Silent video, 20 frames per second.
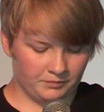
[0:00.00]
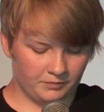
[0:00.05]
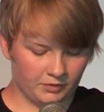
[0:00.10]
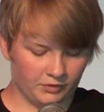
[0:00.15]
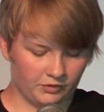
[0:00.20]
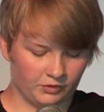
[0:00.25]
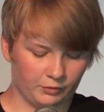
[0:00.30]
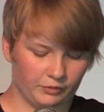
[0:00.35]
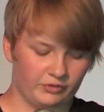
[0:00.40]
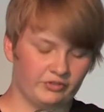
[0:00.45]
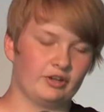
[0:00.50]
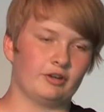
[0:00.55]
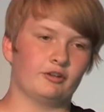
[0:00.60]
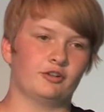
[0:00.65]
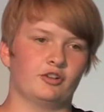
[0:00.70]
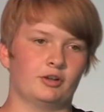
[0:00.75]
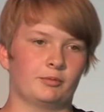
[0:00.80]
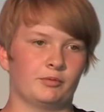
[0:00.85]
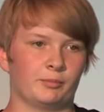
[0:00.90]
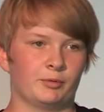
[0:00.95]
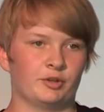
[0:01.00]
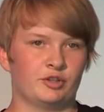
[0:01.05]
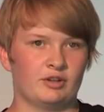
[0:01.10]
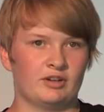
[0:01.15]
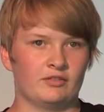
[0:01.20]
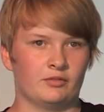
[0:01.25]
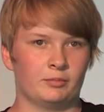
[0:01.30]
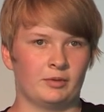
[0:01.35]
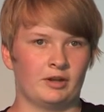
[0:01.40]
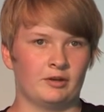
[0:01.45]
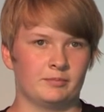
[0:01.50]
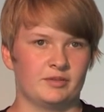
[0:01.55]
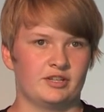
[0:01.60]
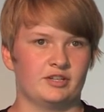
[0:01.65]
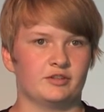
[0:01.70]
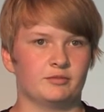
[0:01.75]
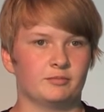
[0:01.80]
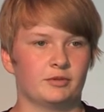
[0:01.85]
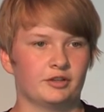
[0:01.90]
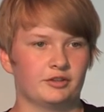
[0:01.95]
So what stereotypes might you have about
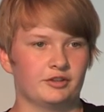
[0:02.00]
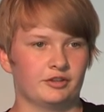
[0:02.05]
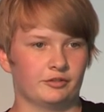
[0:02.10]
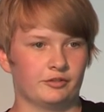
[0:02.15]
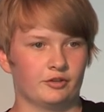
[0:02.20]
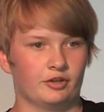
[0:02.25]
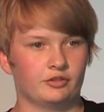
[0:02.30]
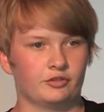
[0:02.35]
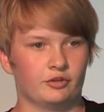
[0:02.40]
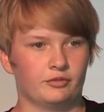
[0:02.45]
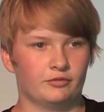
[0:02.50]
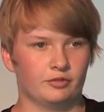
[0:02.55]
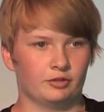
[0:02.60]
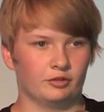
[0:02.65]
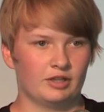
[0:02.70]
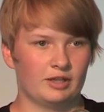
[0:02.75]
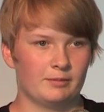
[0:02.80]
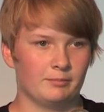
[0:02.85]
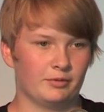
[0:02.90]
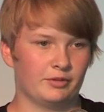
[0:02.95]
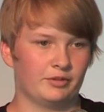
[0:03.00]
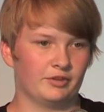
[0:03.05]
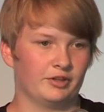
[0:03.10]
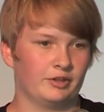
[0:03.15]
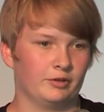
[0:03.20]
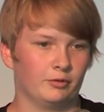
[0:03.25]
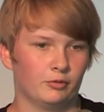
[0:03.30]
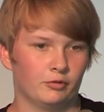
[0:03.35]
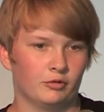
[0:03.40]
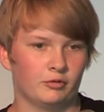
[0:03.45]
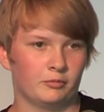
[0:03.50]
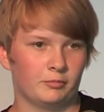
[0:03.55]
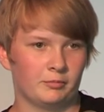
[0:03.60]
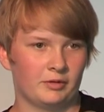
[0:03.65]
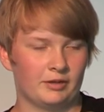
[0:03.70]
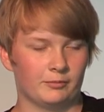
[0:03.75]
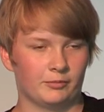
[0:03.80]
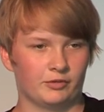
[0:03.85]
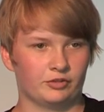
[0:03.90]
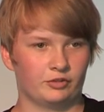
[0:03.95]
me? You might think that I don't feel empathy, or
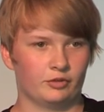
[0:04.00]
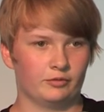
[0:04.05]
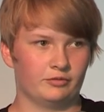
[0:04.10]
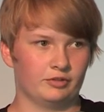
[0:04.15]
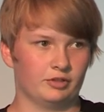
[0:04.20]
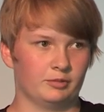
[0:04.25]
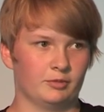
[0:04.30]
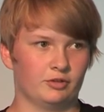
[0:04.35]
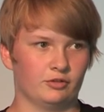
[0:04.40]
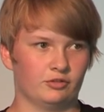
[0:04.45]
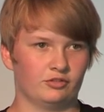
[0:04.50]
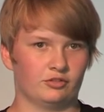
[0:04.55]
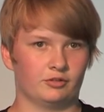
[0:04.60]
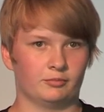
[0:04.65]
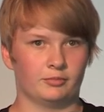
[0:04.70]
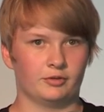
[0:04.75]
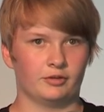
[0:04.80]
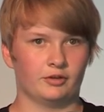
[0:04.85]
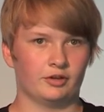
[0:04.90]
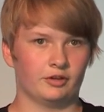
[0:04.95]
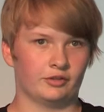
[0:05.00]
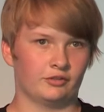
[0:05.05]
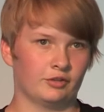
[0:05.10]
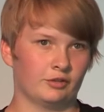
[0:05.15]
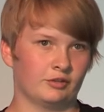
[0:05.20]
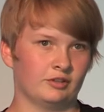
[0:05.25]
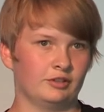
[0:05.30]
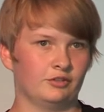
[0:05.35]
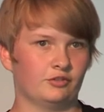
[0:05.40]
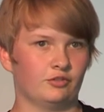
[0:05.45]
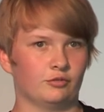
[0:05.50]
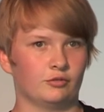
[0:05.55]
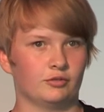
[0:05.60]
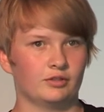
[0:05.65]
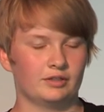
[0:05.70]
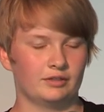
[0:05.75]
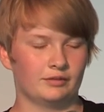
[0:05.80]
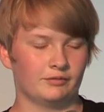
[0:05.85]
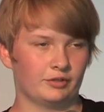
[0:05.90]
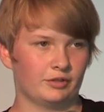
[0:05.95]
perhaps I don't feel emotion, but I certainly do,
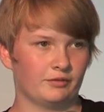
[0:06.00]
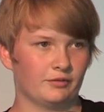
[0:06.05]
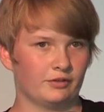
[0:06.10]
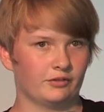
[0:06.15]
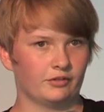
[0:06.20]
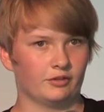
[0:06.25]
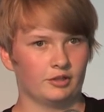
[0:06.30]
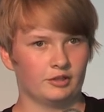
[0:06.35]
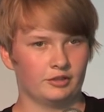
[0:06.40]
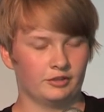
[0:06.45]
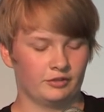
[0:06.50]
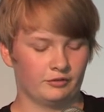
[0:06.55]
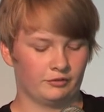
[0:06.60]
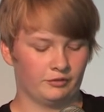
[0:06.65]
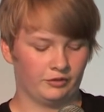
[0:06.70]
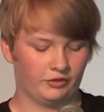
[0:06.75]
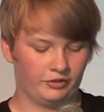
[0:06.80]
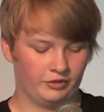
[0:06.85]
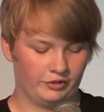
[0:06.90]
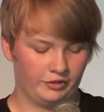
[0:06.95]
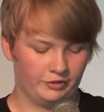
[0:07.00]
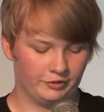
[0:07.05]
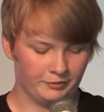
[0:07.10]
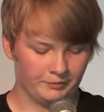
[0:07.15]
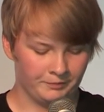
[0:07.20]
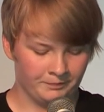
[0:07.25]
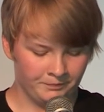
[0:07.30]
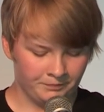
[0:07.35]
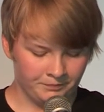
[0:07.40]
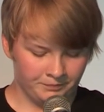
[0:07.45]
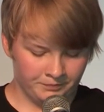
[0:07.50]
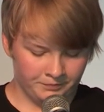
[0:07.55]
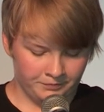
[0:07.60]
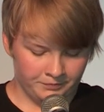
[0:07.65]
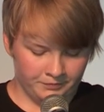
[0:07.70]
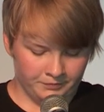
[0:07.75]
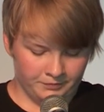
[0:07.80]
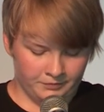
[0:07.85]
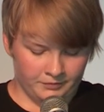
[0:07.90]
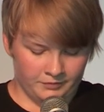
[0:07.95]
even if it's slightly different to you.
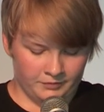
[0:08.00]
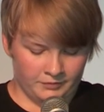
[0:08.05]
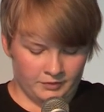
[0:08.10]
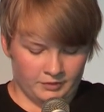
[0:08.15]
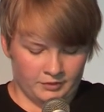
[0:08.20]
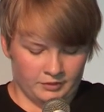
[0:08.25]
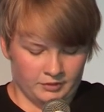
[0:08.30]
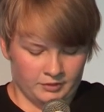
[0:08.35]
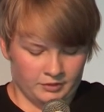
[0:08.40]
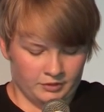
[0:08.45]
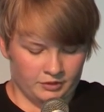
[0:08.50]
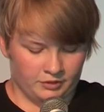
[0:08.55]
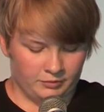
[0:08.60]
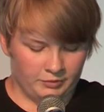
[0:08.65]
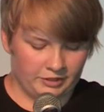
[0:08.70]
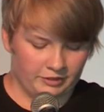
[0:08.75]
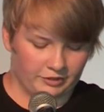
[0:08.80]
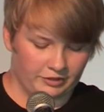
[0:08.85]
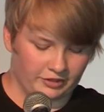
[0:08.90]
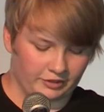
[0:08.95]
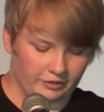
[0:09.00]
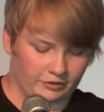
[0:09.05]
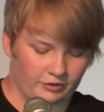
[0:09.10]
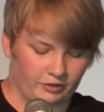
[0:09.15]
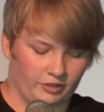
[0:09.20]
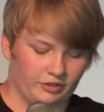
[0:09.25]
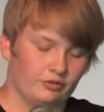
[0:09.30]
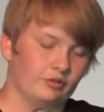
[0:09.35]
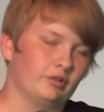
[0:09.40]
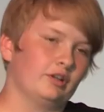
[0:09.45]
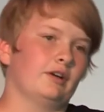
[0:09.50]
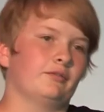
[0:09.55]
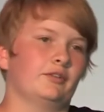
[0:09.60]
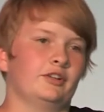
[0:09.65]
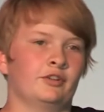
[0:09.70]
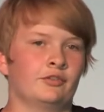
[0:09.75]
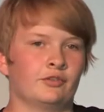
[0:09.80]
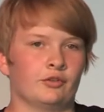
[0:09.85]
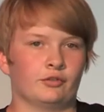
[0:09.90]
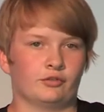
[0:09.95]
You might think that I don't have
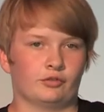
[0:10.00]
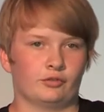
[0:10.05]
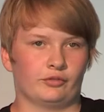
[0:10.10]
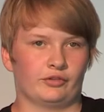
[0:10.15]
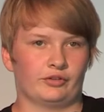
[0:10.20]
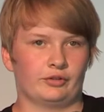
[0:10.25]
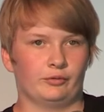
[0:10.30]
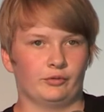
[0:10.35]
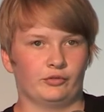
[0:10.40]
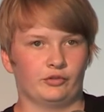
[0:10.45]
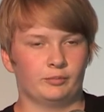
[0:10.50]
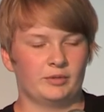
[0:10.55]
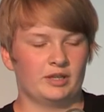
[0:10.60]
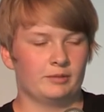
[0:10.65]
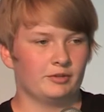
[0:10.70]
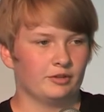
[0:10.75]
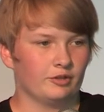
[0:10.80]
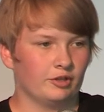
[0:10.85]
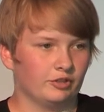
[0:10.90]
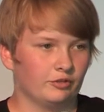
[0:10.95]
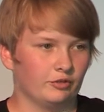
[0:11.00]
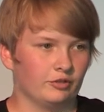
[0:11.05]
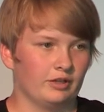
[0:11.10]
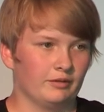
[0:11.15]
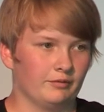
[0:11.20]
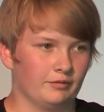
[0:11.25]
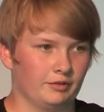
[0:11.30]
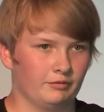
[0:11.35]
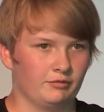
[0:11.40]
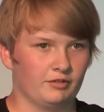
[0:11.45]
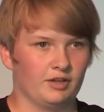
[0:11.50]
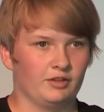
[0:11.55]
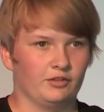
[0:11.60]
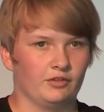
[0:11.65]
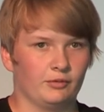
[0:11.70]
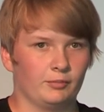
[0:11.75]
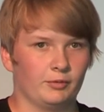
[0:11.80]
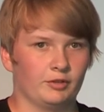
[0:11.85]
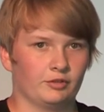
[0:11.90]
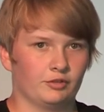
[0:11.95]
any social skills, or maybe that I don't have any
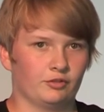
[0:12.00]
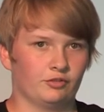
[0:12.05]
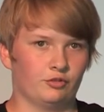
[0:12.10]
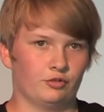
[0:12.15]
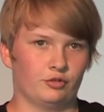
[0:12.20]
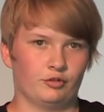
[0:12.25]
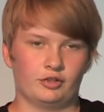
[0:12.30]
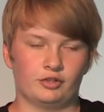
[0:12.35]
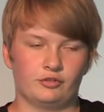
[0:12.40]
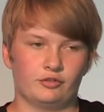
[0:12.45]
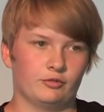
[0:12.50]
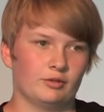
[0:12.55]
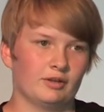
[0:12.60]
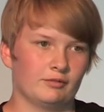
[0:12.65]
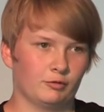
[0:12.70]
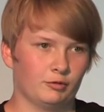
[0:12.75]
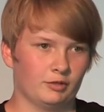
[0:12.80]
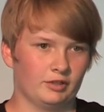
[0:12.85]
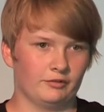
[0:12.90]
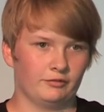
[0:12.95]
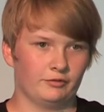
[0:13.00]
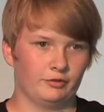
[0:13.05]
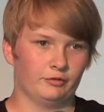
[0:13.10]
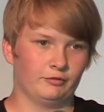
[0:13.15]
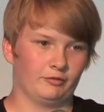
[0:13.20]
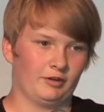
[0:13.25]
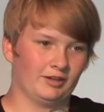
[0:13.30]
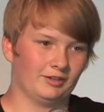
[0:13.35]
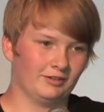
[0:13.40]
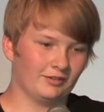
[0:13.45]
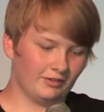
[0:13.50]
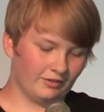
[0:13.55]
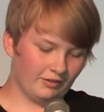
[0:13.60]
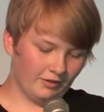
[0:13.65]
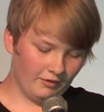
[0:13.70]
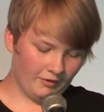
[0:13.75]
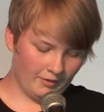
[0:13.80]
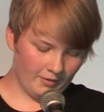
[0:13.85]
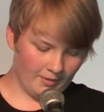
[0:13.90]
friends, but I can assure you I do have quite a few friends.